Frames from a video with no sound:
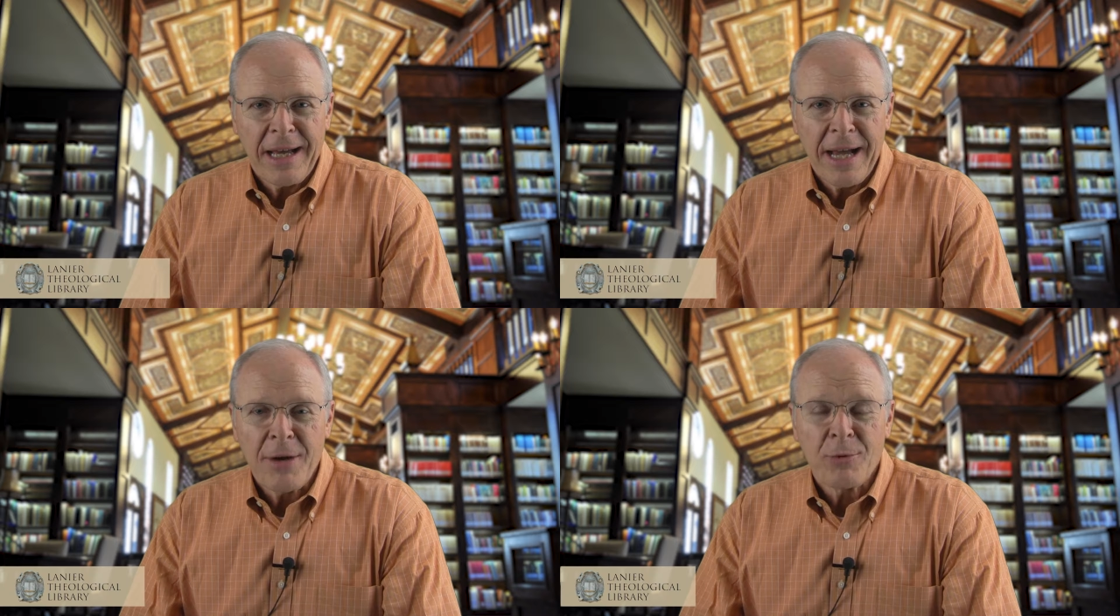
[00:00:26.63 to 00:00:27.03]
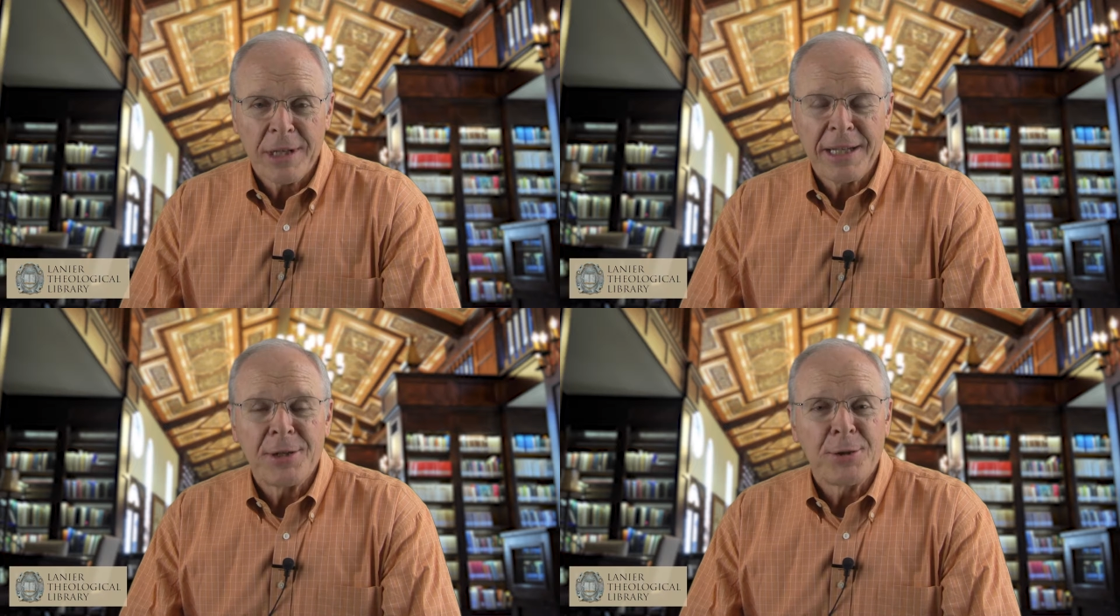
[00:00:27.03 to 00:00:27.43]
I
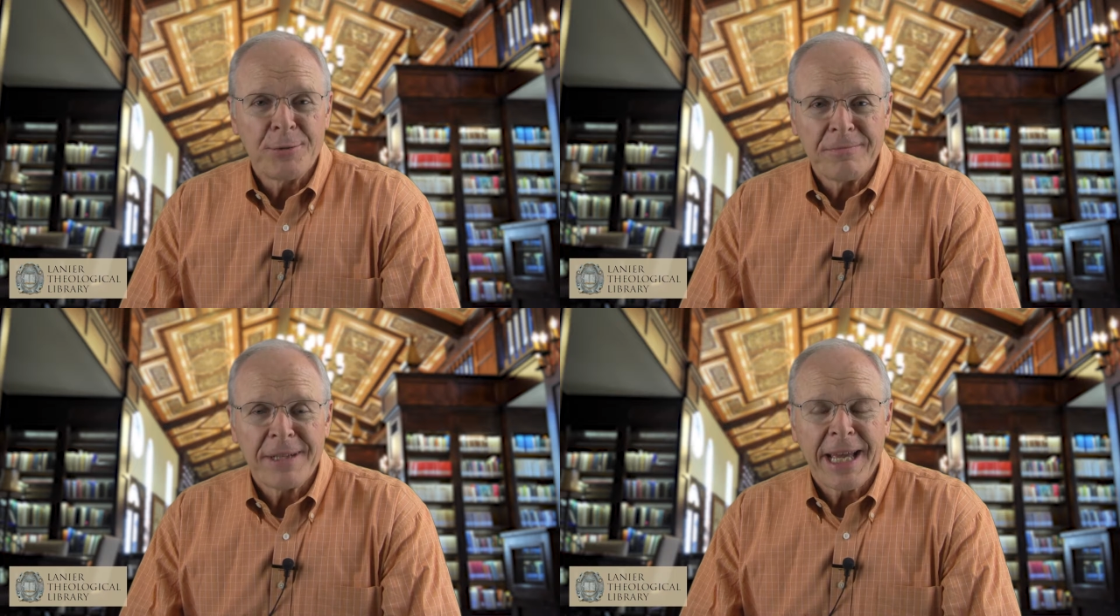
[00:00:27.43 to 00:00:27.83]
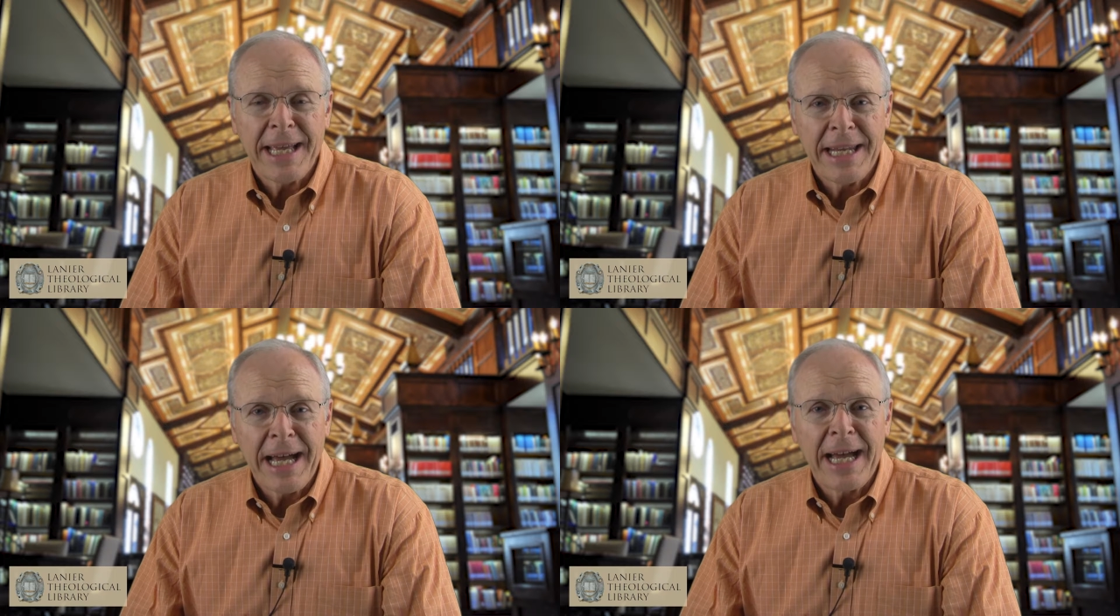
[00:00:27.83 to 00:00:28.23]
really do.
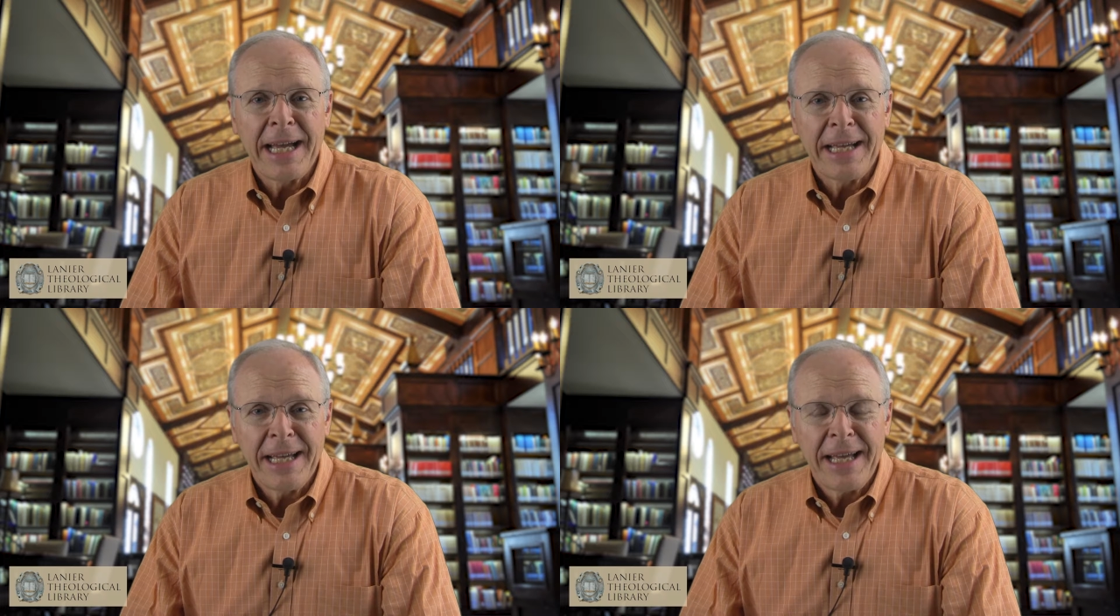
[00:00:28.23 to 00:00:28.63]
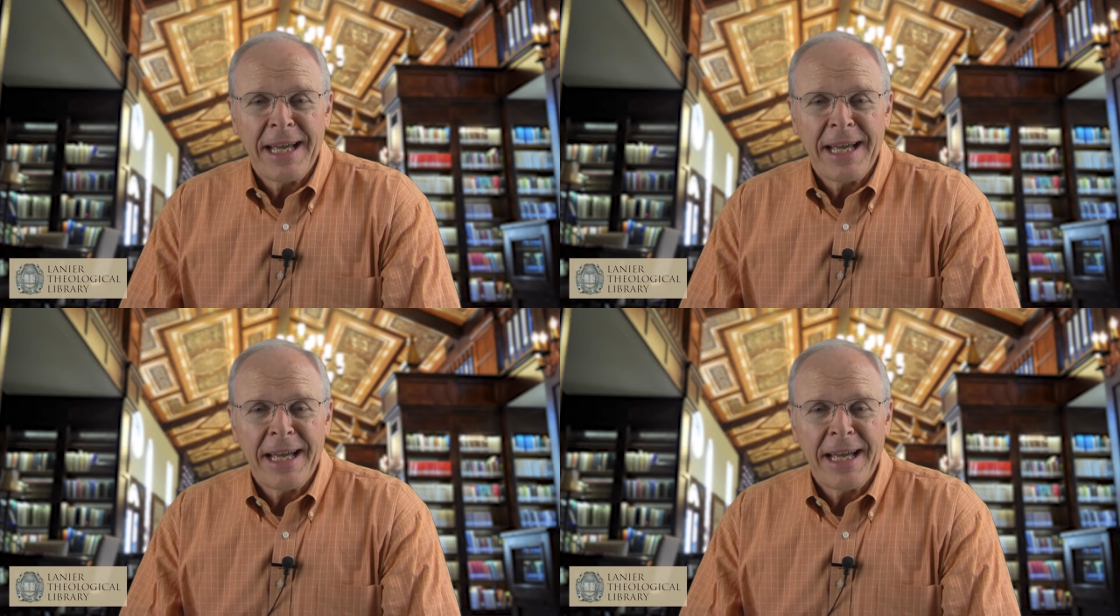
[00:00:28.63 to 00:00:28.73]
Kay and I